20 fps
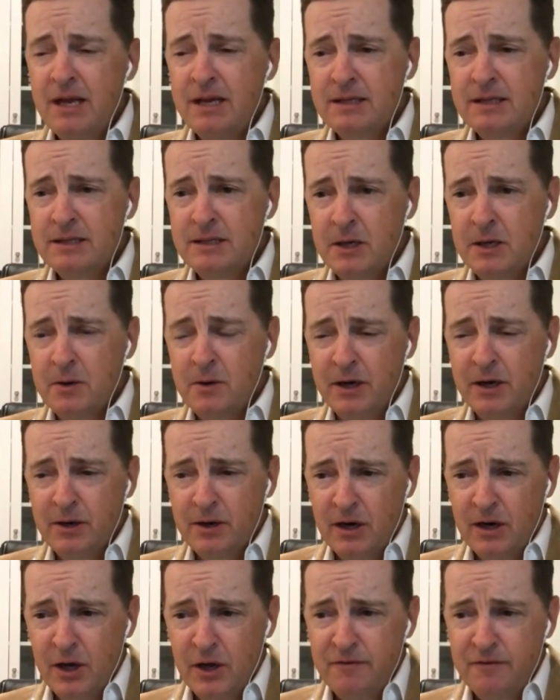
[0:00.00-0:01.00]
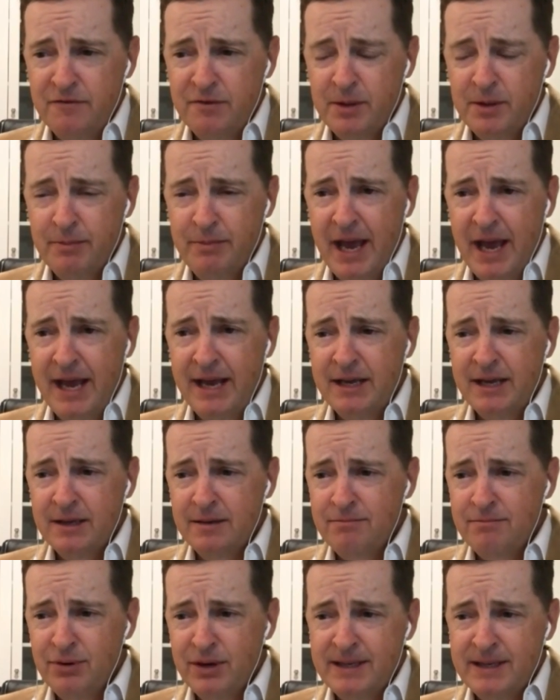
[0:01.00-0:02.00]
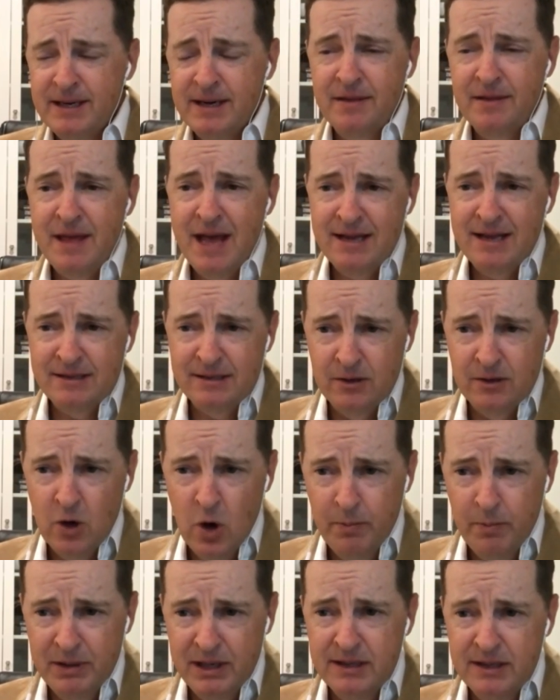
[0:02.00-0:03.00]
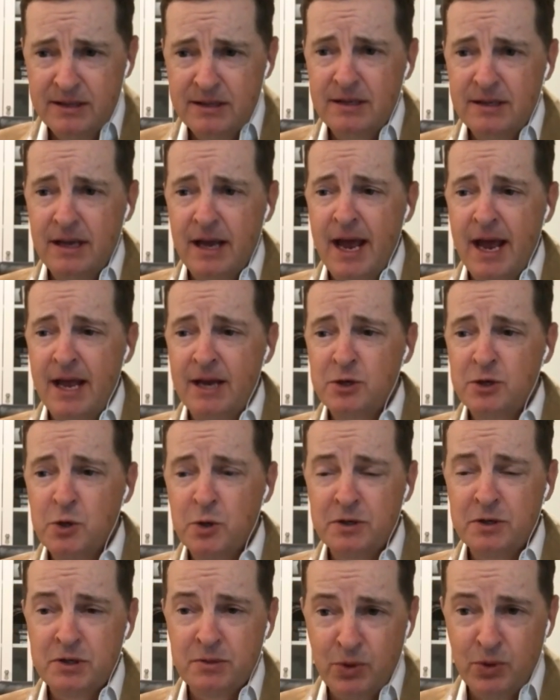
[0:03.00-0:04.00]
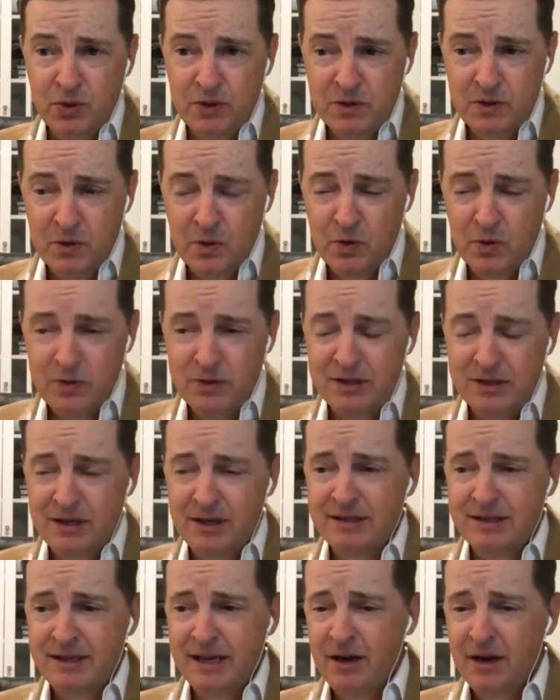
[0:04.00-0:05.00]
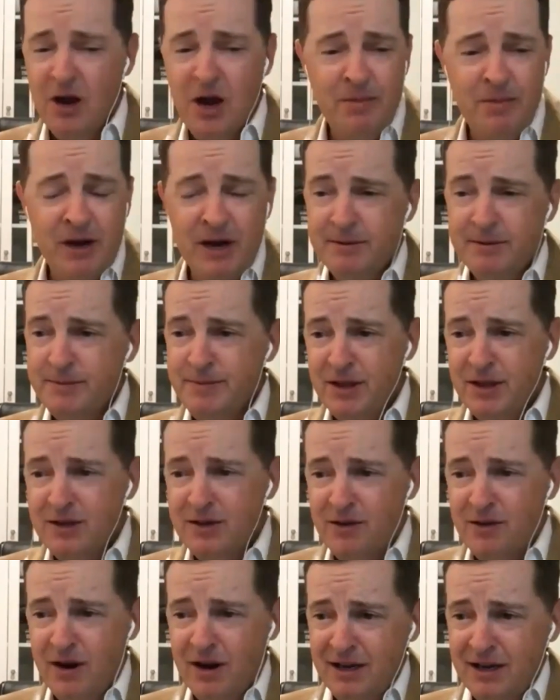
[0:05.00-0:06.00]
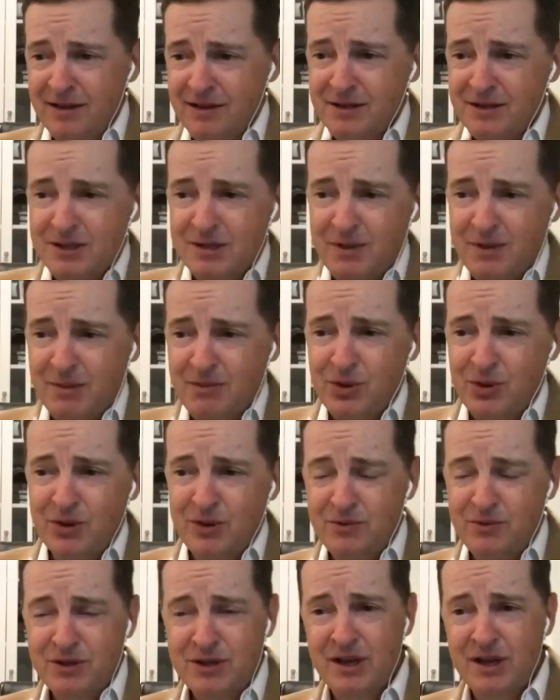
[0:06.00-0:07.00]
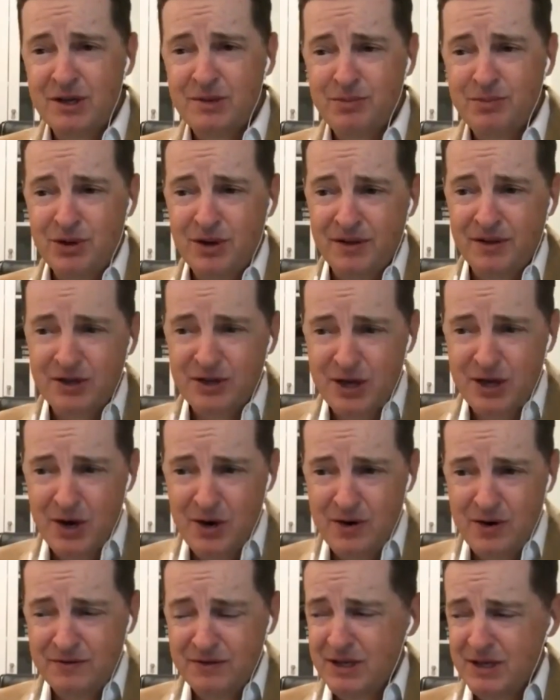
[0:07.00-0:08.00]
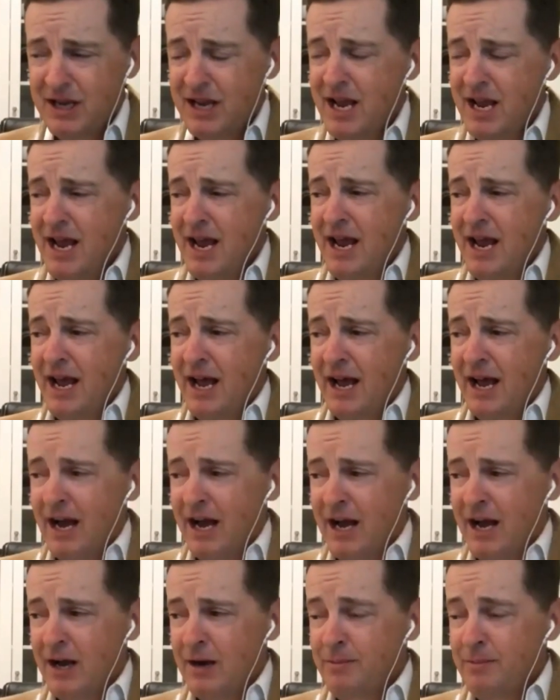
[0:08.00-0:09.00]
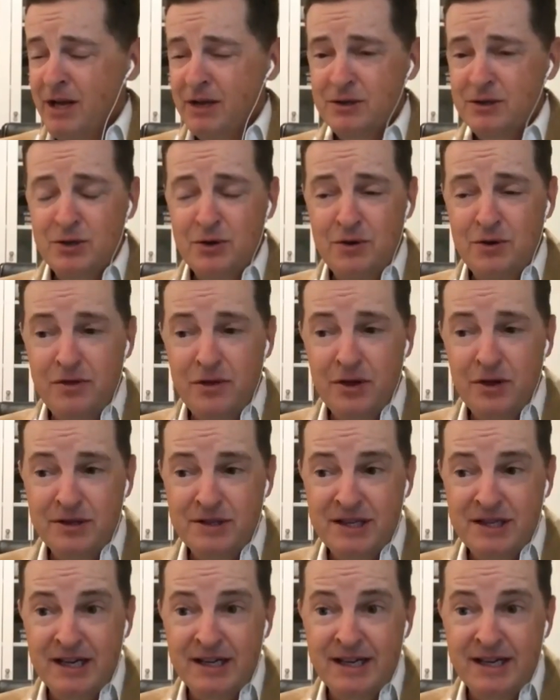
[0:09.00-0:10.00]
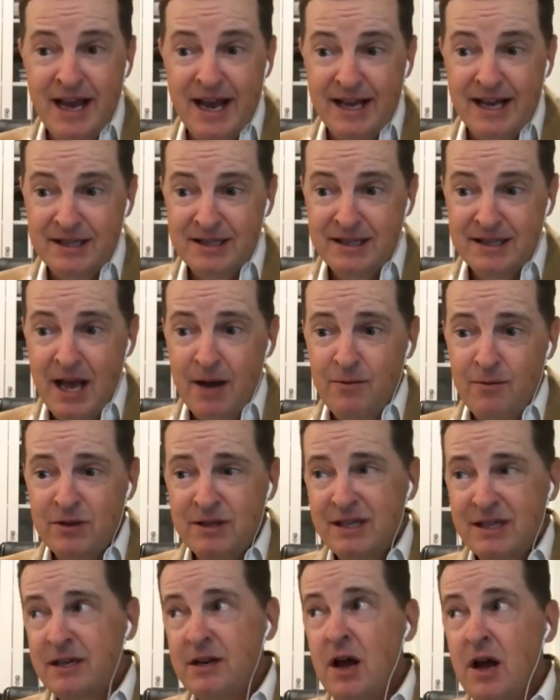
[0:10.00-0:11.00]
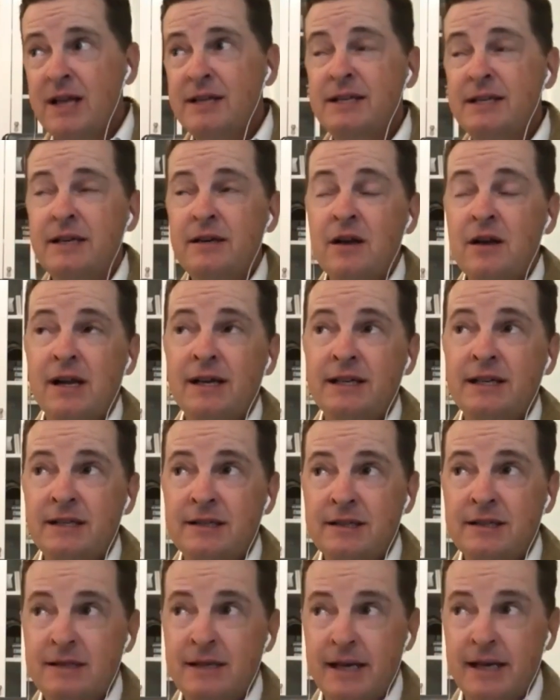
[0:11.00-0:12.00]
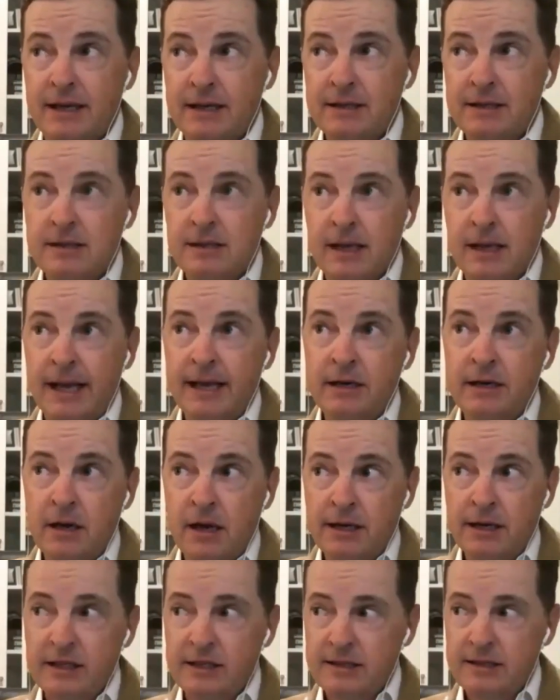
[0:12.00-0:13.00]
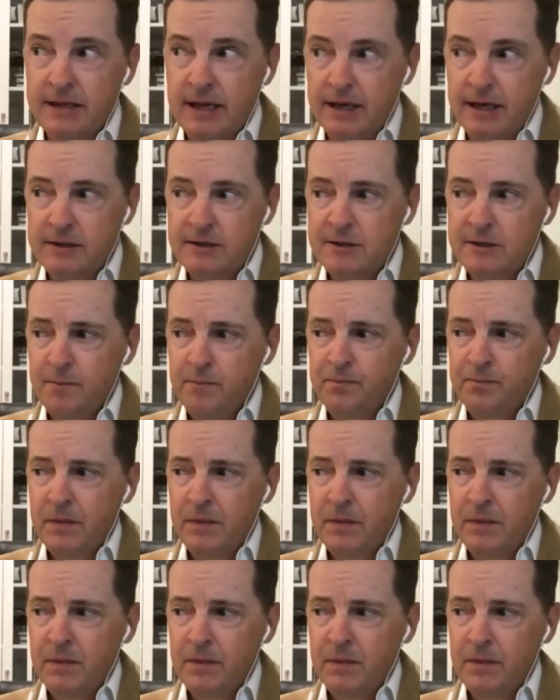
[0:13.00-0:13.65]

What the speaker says: So I got a loan from the bank and printed 1,000 copies and took it to bookstores. And I'd say, hi, my name's Matthew Reilly. This is my book. Would you like to put it on the shelves? About 2/3 said yes. That was in 1996, late 96.